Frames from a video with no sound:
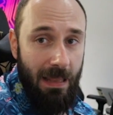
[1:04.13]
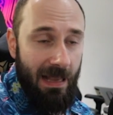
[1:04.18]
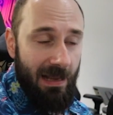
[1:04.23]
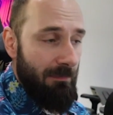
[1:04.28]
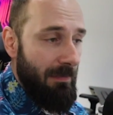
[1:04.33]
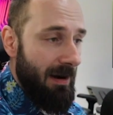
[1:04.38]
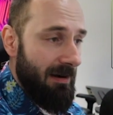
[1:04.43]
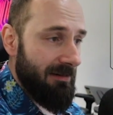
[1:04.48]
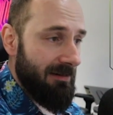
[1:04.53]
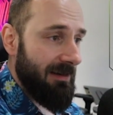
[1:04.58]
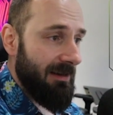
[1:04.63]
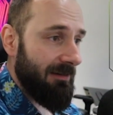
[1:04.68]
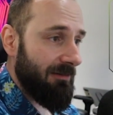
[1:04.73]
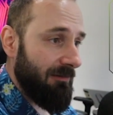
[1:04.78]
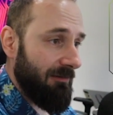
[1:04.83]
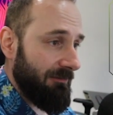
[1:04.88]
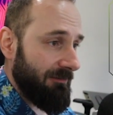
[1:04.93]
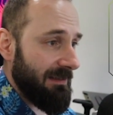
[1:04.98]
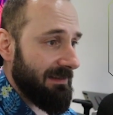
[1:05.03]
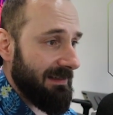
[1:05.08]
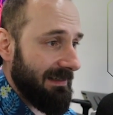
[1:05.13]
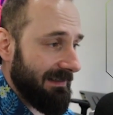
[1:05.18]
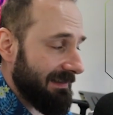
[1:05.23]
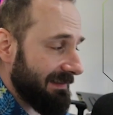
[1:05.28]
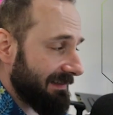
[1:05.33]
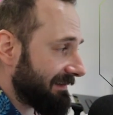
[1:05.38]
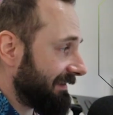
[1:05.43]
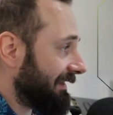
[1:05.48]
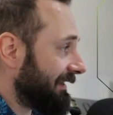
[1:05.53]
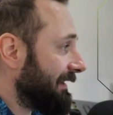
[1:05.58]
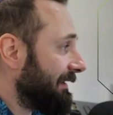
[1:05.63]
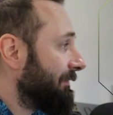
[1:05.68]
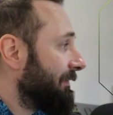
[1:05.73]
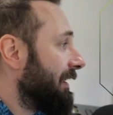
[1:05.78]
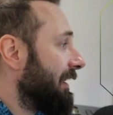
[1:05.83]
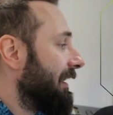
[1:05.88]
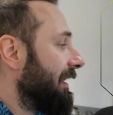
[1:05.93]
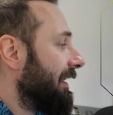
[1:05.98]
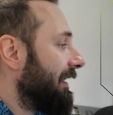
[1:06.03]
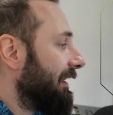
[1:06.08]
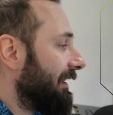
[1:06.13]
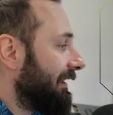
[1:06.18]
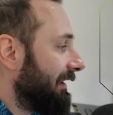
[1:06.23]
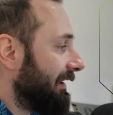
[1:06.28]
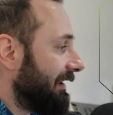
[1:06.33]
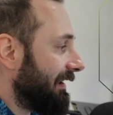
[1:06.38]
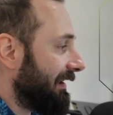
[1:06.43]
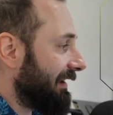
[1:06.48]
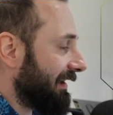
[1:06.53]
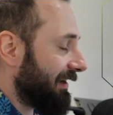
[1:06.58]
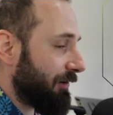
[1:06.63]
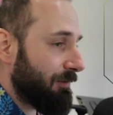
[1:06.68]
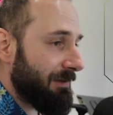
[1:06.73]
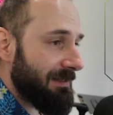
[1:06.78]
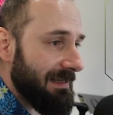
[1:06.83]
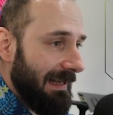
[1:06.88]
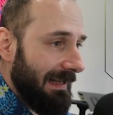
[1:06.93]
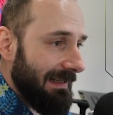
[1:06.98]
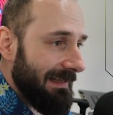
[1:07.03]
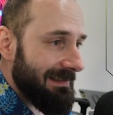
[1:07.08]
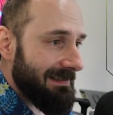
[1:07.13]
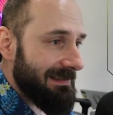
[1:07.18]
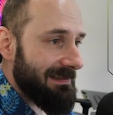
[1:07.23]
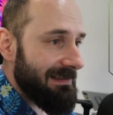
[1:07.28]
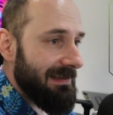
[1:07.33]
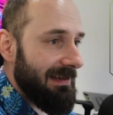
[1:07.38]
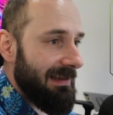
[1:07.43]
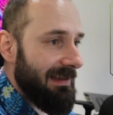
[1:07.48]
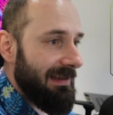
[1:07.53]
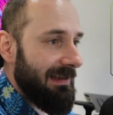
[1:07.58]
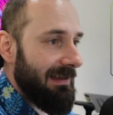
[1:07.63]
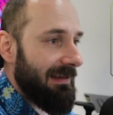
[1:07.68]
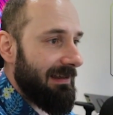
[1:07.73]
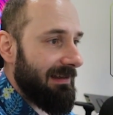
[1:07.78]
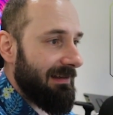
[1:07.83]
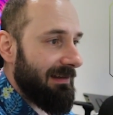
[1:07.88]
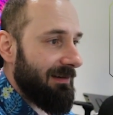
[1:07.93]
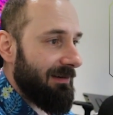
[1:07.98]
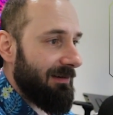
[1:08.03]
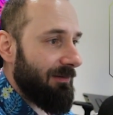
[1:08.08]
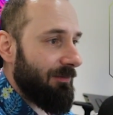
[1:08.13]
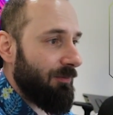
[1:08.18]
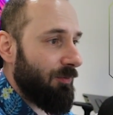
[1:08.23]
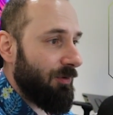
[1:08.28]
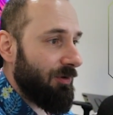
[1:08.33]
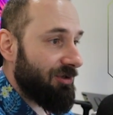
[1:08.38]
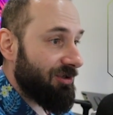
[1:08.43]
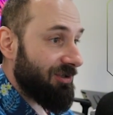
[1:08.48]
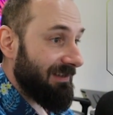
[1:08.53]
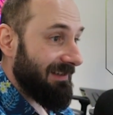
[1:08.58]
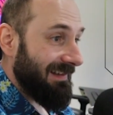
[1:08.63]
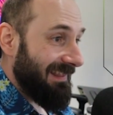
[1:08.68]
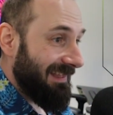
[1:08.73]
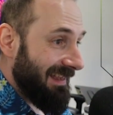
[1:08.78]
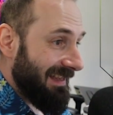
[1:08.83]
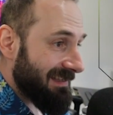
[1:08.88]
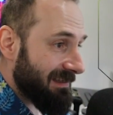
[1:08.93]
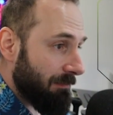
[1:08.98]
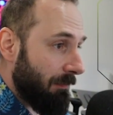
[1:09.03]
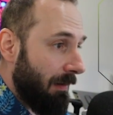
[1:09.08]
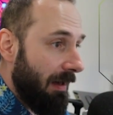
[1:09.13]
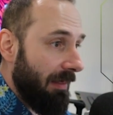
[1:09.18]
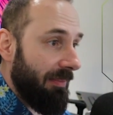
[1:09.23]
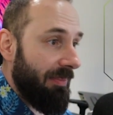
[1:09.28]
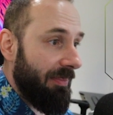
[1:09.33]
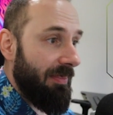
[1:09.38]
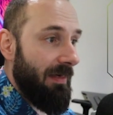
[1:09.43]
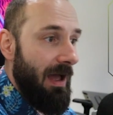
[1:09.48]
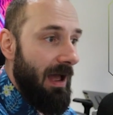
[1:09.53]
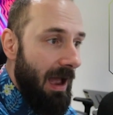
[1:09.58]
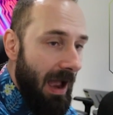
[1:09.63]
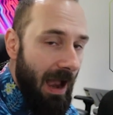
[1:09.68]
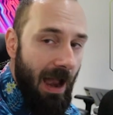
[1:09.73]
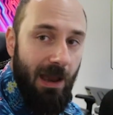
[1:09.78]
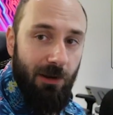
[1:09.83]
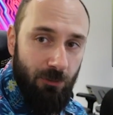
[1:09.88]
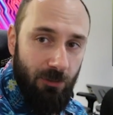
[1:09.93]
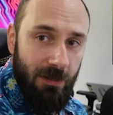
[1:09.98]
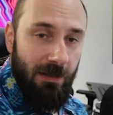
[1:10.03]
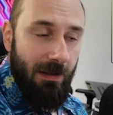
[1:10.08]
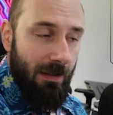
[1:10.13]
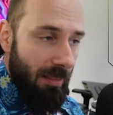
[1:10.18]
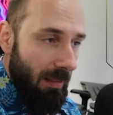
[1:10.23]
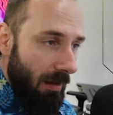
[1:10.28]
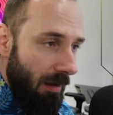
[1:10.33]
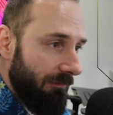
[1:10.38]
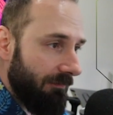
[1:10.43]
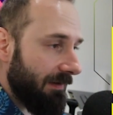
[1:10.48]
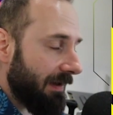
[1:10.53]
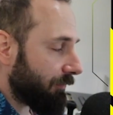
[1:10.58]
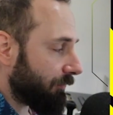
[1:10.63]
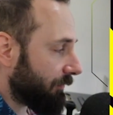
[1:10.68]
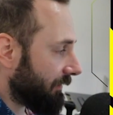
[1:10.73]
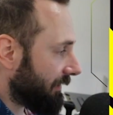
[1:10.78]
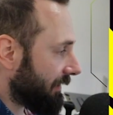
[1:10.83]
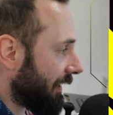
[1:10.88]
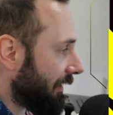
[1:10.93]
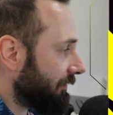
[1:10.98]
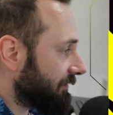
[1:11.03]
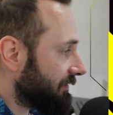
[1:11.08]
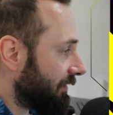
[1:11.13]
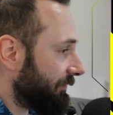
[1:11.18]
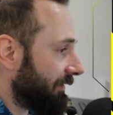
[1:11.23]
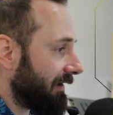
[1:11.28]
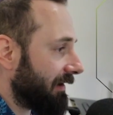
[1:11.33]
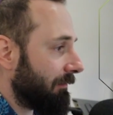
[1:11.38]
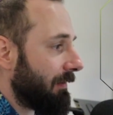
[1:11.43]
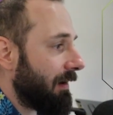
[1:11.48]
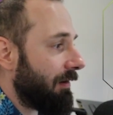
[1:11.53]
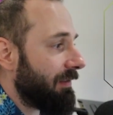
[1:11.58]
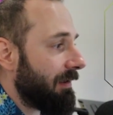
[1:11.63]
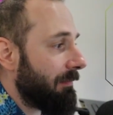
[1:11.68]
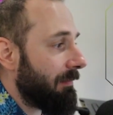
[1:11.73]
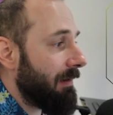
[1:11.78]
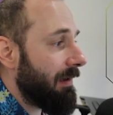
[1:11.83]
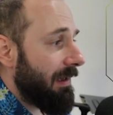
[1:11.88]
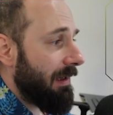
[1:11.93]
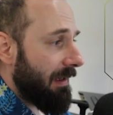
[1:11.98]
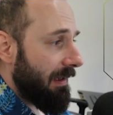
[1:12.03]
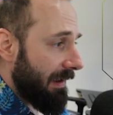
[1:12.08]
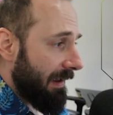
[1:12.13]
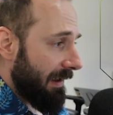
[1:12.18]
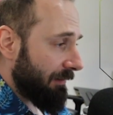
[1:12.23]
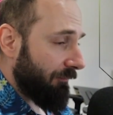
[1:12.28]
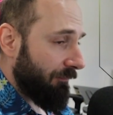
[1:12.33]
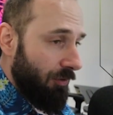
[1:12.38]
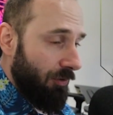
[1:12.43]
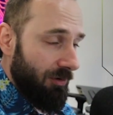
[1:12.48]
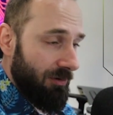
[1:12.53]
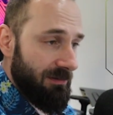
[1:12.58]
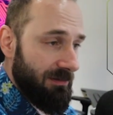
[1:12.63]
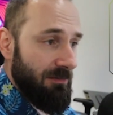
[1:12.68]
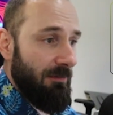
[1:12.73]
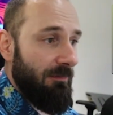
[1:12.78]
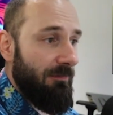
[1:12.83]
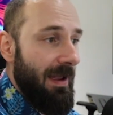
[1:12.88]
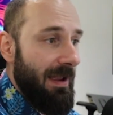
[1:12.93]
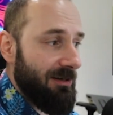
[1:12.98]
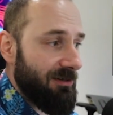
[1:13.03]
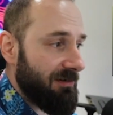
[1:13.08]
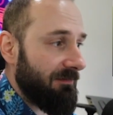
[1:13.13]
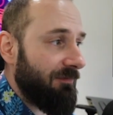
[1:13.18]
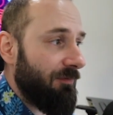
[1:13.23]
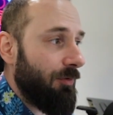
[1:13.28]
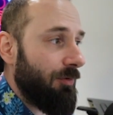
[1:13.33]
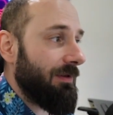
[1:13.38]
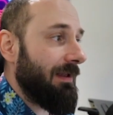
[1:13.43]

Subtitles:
market of the Titan City. Chrysalids, which this month I really love and will tell you something about them. And of course, new faction for